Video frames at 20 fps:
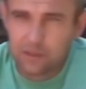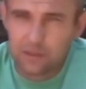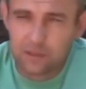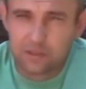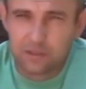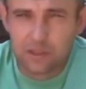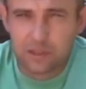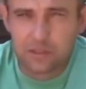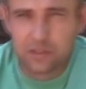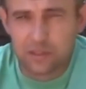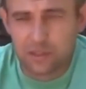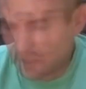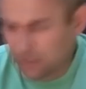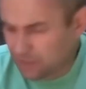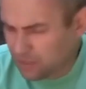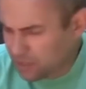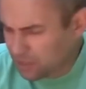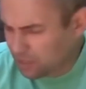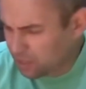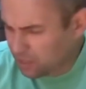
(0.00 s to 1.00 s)
Such an
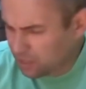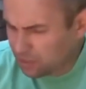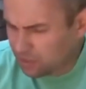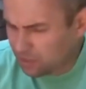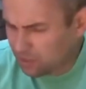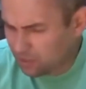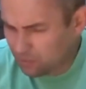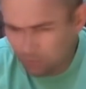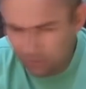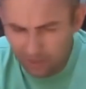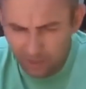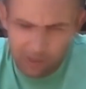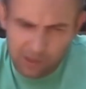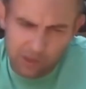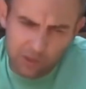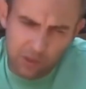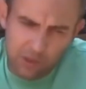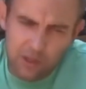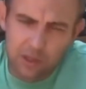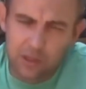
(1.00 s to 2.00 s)
installation is being
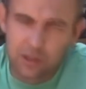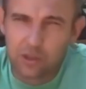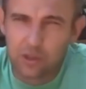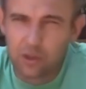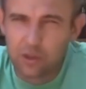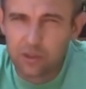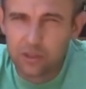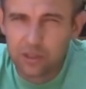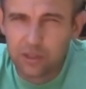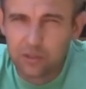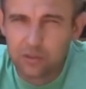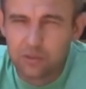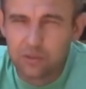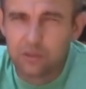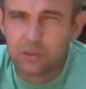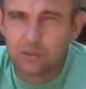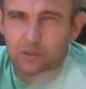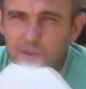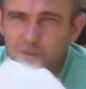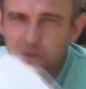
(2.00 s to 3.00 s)
lowered in Kharkiv.
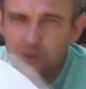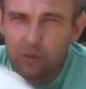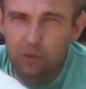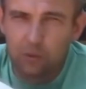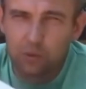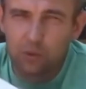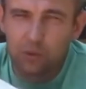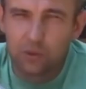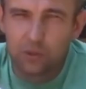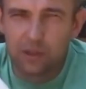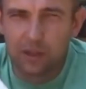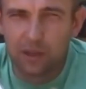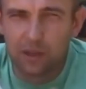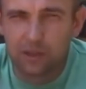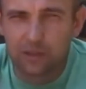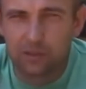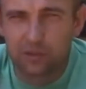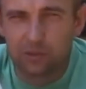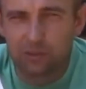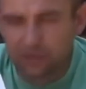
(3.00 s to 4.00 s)

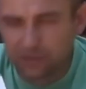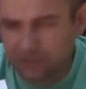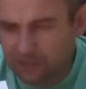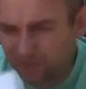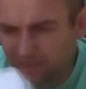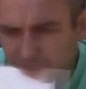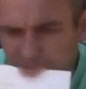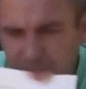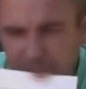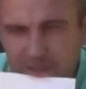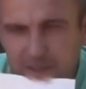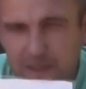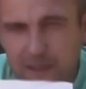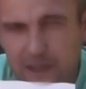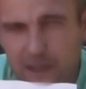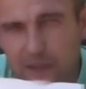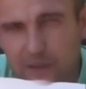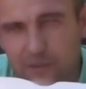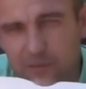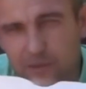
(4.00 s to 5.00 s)
characteristics does it
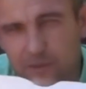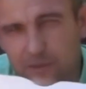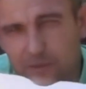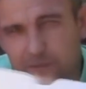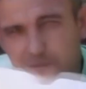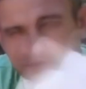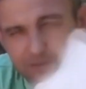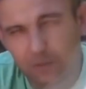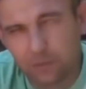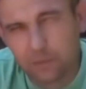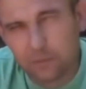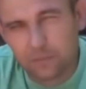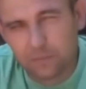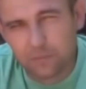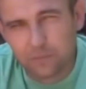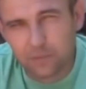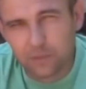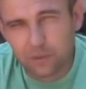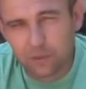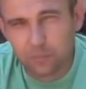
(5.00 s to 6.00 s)
have?
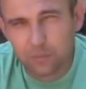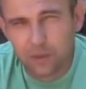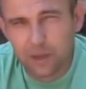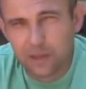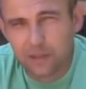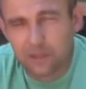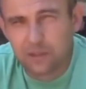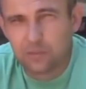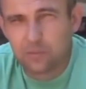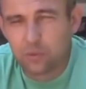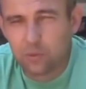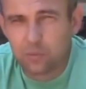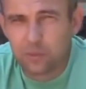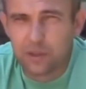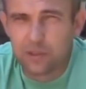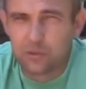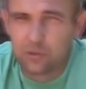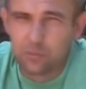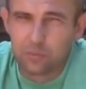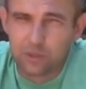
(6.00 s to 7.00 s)
The brand is
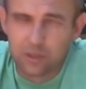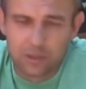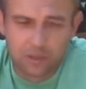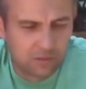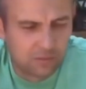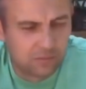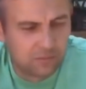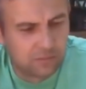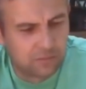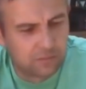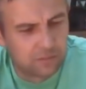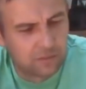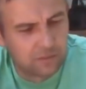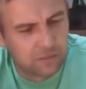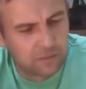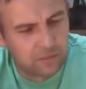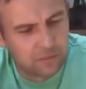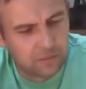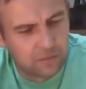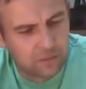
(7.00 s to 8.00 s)
Fomisil B.
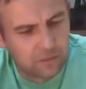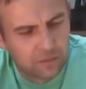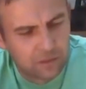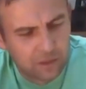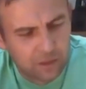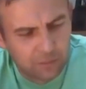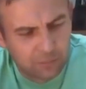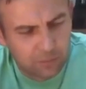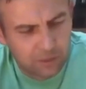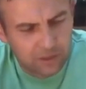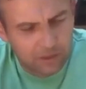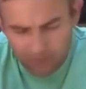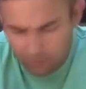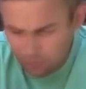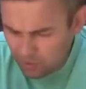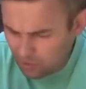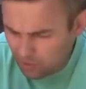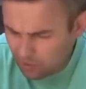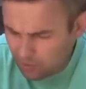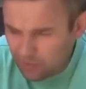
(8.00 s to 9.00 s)
In
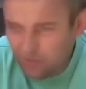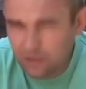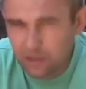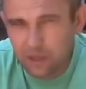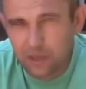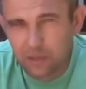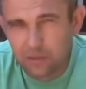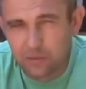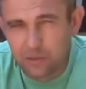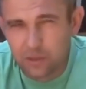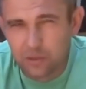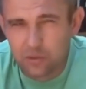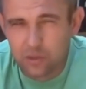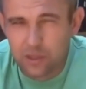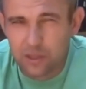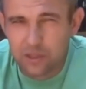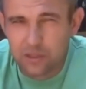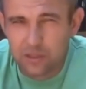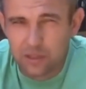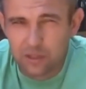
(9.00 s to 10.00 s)
principle, I have not
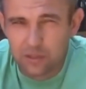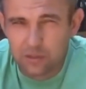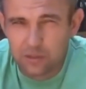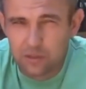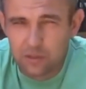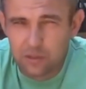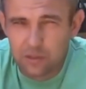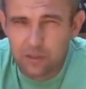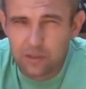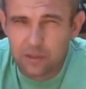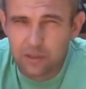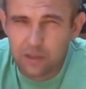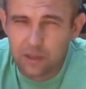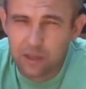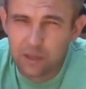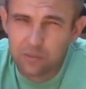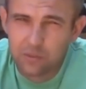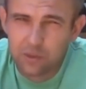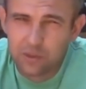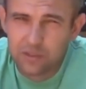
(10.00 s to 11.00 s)
tried it yet. I
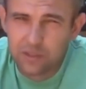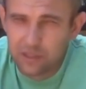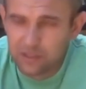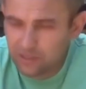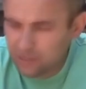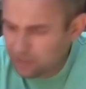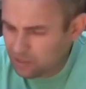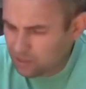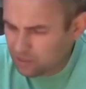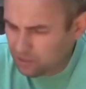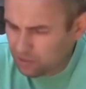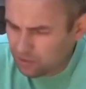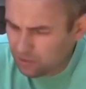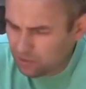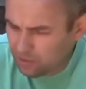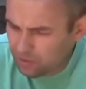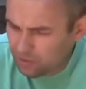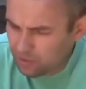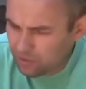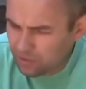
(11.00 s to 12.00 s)
have not tested it.
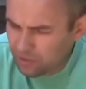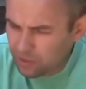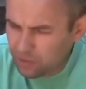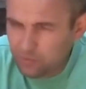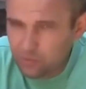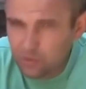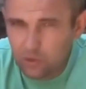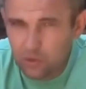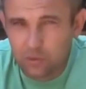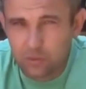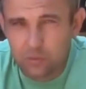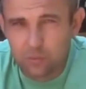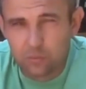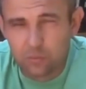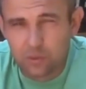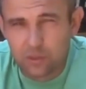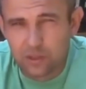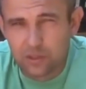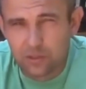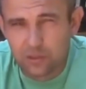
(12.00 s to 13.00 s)
Therefore,
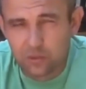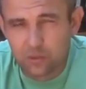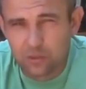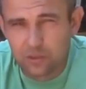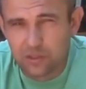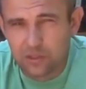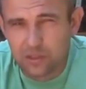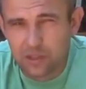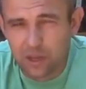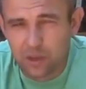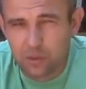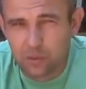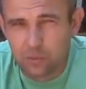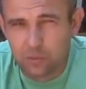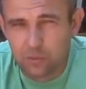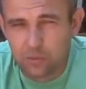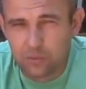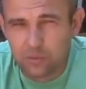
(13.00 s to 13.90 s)
we need to do this now.